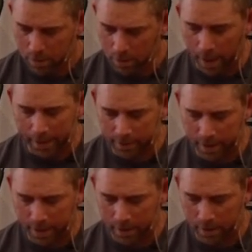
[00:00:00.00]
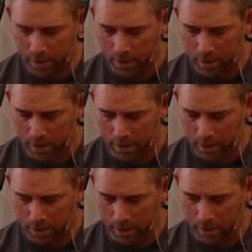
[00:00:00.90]
like that,
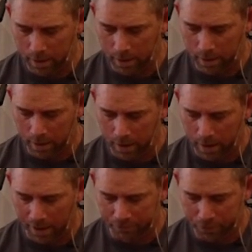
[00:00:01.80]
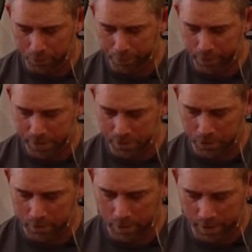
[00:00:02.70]
I feel pretty
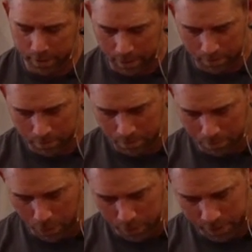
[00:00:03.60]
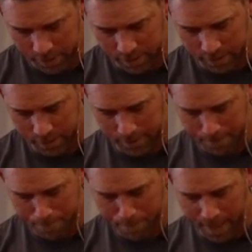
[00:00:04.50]
certainly that Moses'
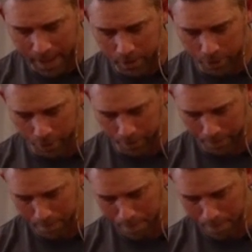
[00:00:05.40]
anger